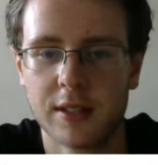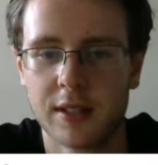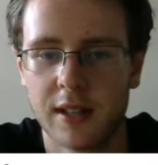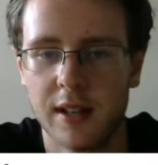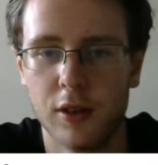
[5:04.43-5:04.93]

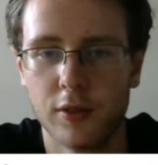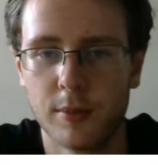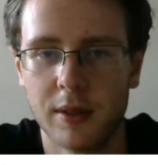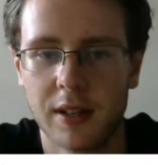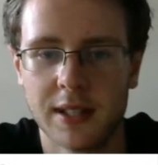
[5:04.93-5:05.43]
over
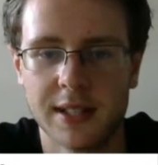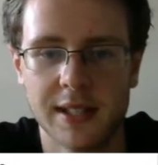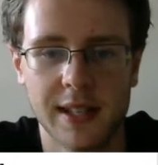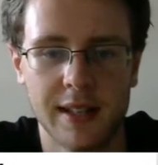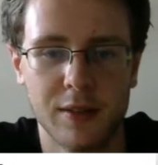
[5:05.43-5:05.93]

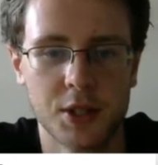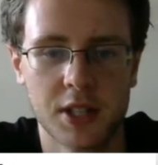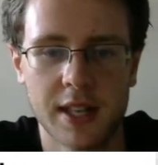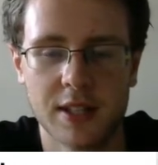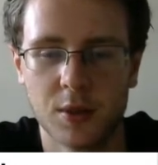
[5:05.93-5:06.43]
Biloxi, in
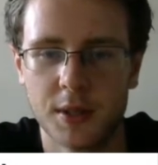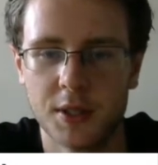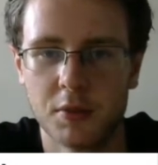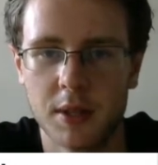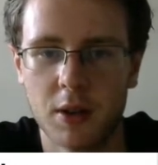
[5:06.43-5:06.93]
which case the
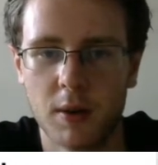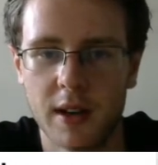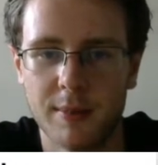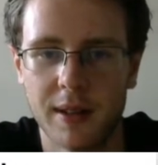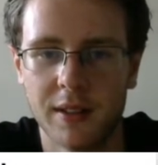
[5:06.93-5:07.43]
winds would be
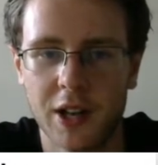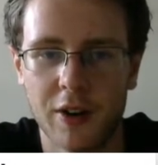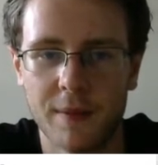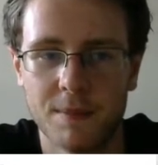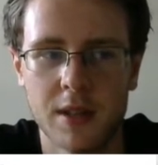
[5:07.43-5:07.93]
quite a bit lower.